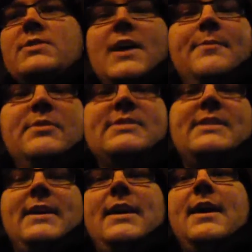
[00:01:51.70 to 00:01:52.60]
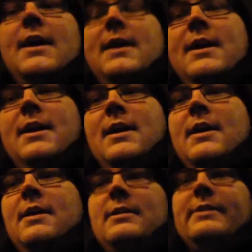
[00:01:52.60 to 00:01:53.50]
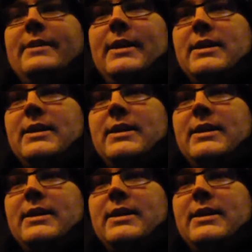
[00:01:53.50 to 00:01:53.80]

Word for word: Dragon Ball Z, The